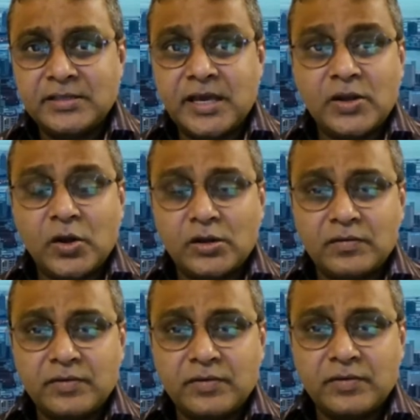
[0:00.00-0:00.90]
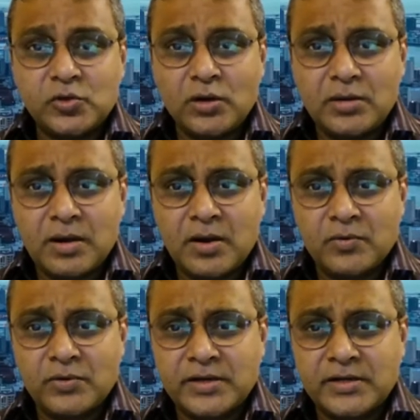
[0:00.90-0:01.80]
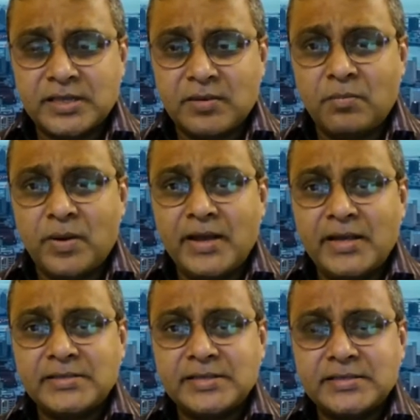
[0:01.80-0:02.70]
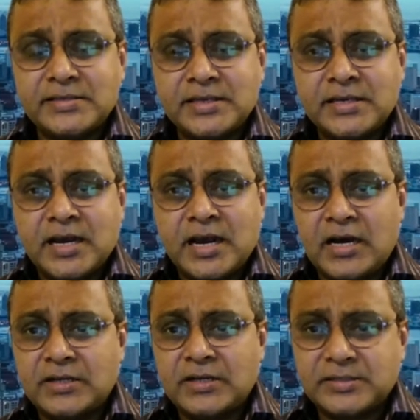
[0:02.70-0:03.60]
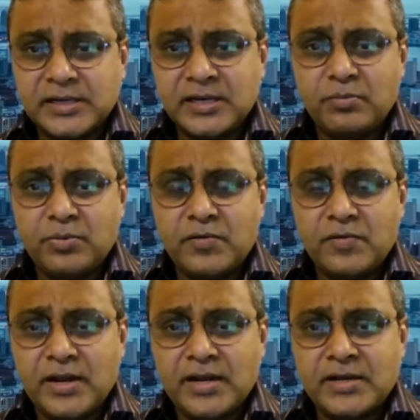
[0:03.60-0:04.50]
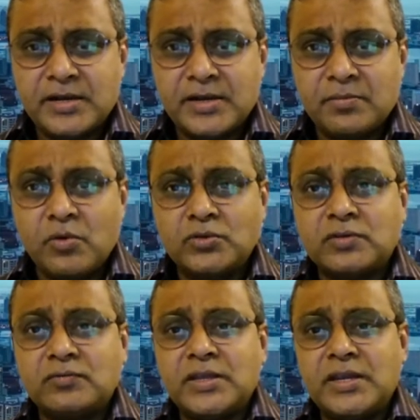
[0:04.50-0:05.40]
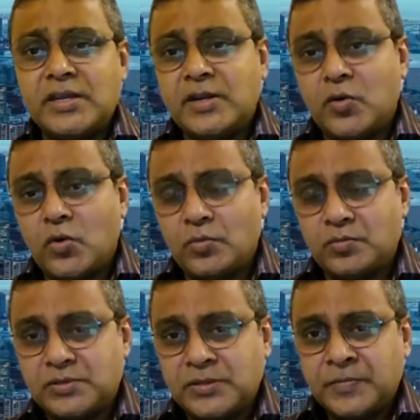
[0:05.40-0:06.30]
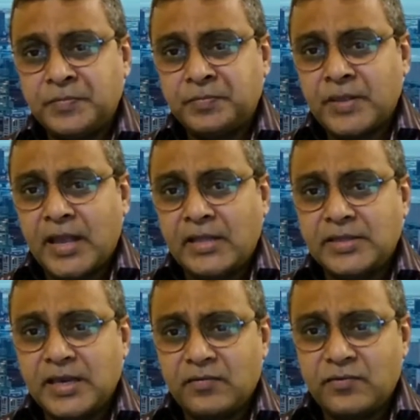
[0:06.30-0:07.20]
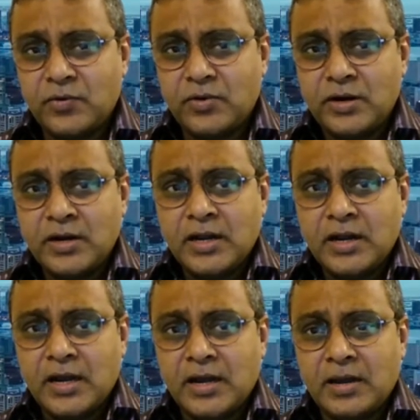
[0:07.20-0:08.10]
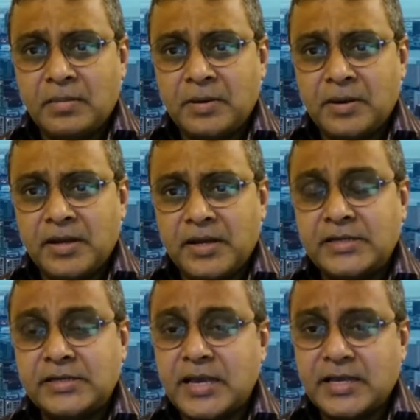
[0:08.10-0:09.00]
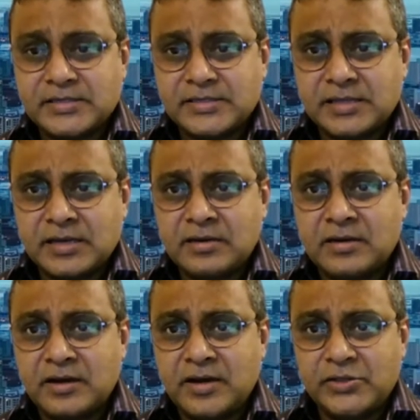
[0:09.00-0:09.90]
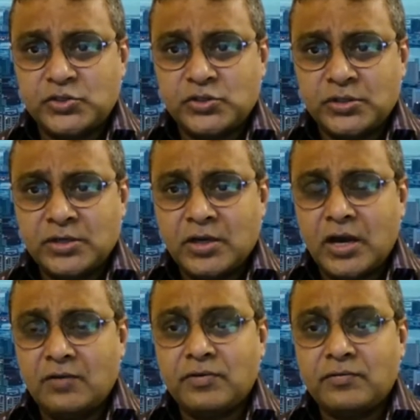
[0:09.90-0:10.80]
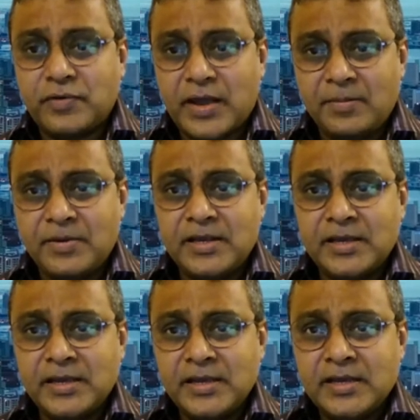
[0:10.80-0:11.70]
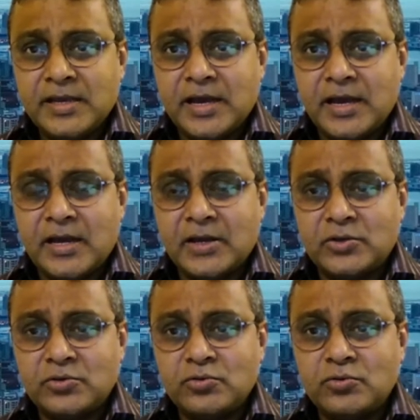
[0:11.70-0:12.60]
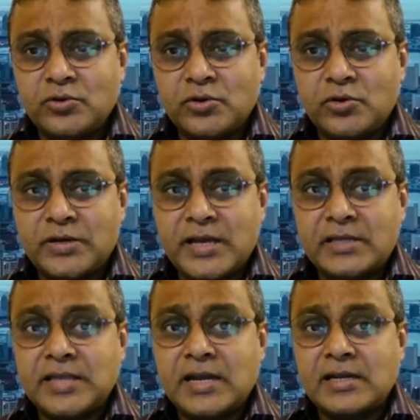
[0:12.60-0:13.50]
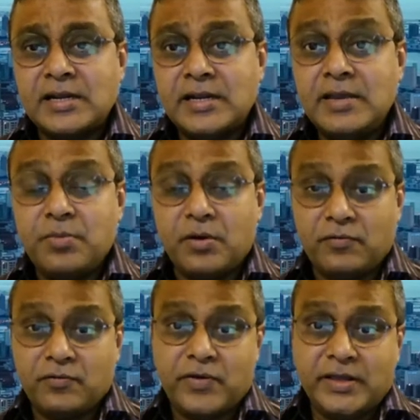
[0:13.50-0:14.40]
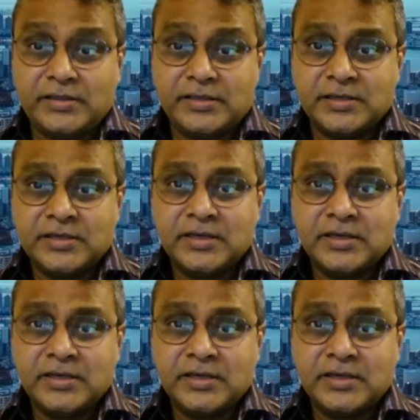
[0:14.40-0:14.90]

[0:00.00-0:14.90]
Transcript: They are not even told about it. Some biases are still prevalent in most of the Indian homes and therefore, uh, it takes a courage of a family uh, to you know take that leap of faith